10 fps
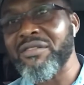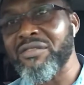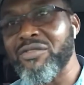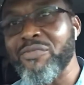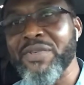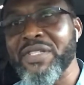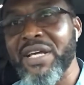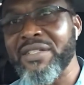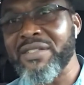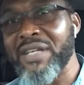
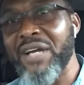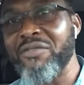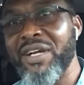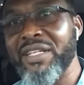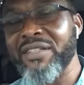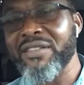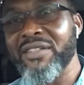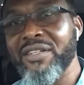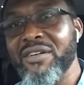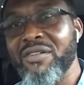2% annually,
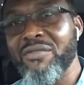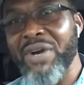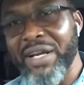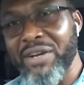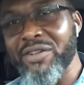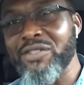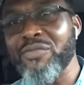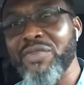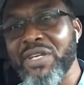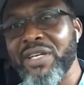we're going to
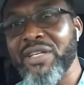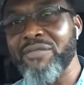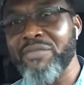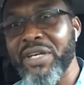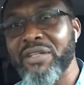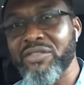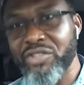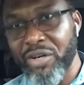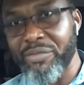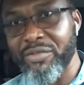be in big
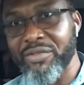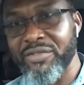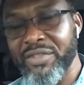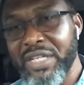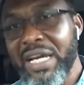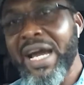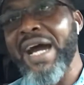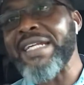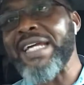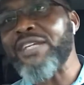trouble.
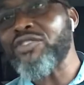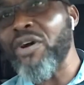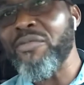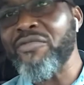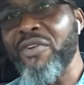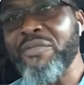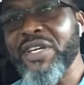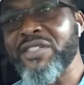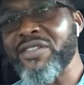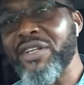And that trouble for me
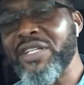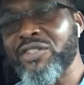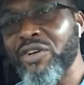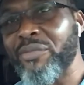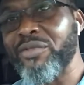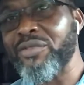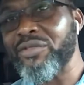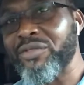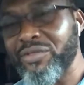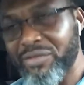is not the
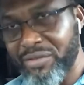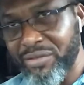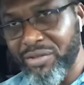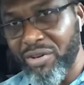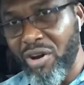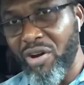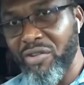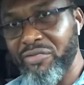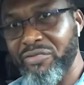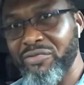trouble
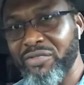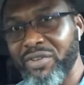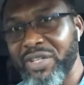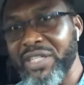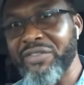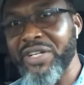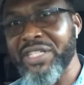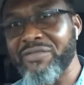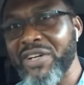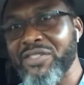of the
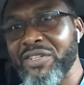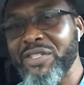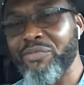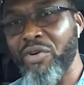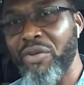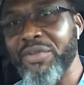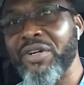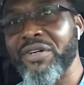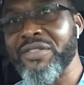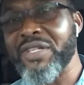rich versus the poor,
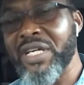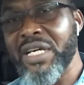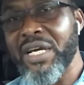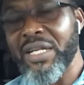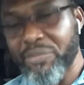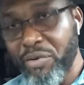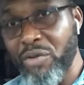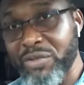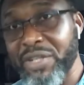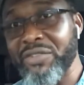because the
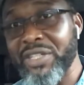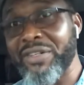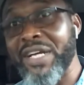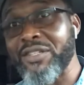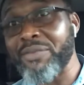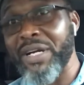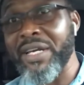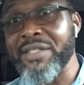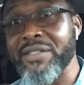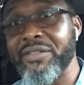poor will definitely rise up
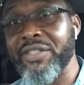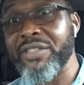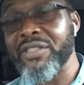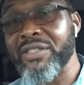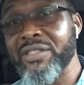against the rich.